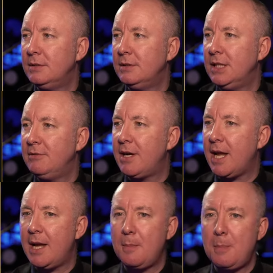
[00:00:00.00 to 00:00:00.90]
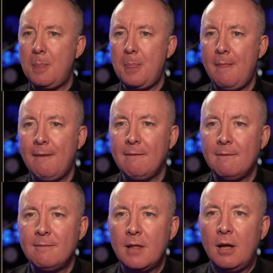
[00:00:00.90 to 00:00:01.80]
You ready?
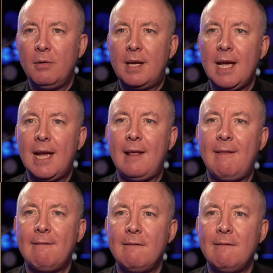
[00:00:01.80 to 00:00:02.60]
Okay.